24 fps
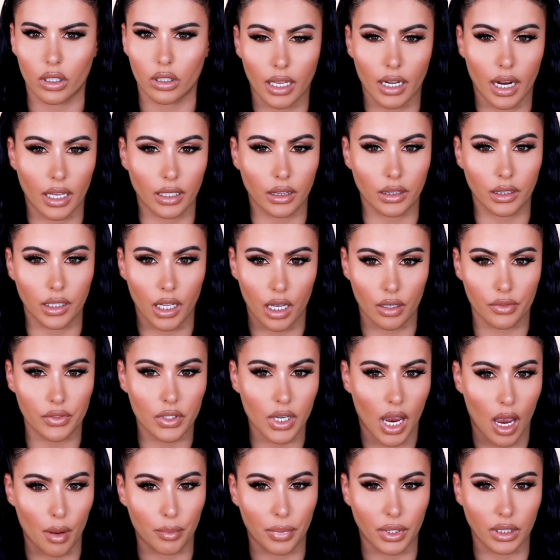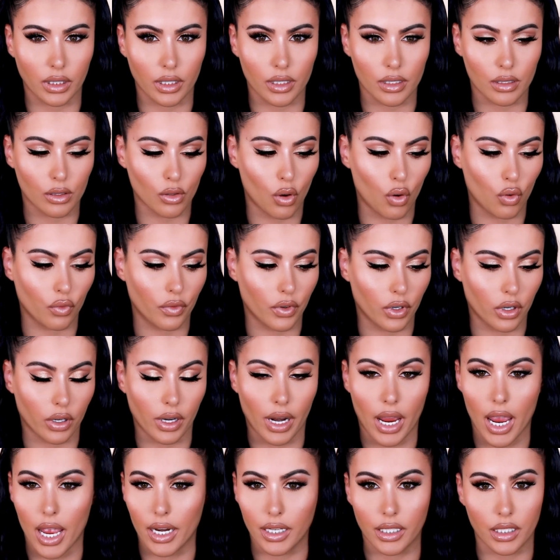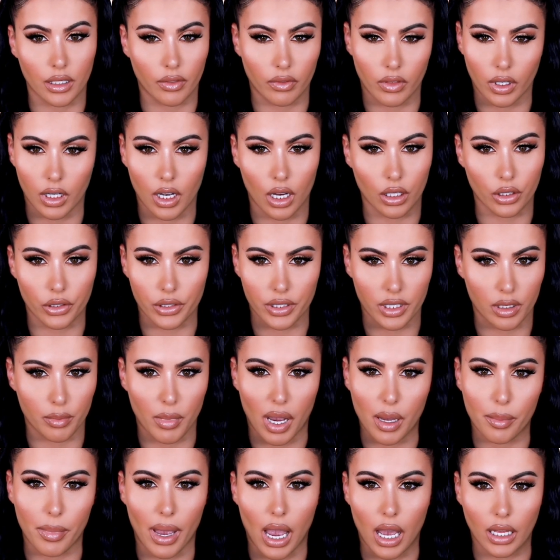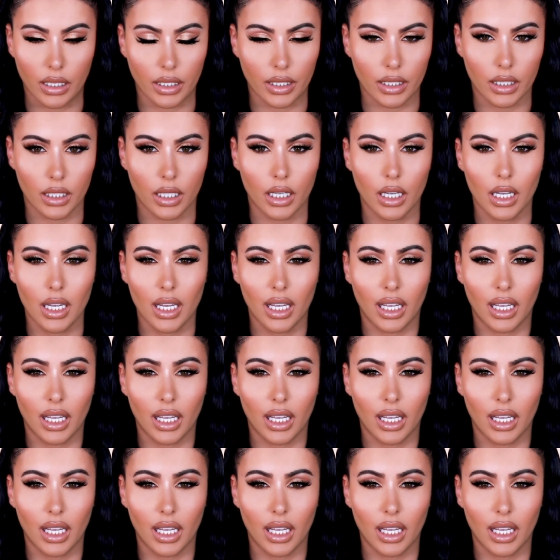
And I love topping this over any of the colors in my palette.